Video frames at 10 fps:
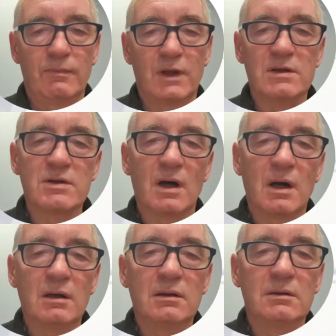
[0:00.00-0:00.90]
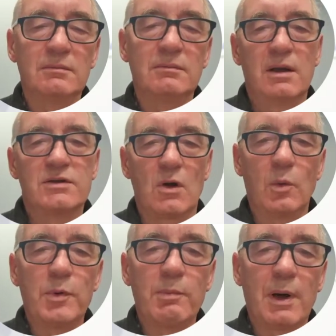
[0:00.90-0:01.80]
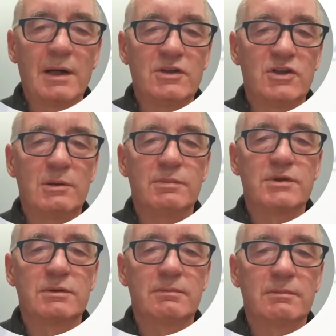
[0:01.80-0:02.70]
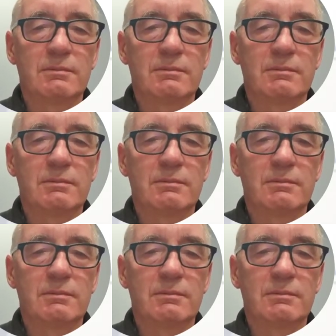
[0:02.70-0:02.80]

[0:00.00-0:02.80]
These are sole proprietorships,